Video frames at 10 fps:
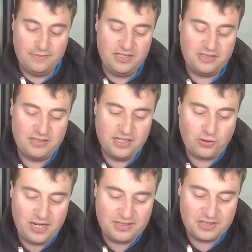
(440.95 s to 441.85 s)
It's it's
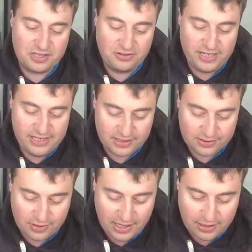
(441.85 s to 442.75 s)
quite discreet as
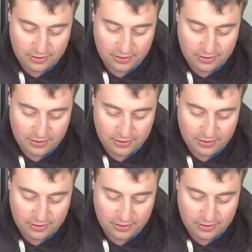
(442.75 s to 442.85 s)
well.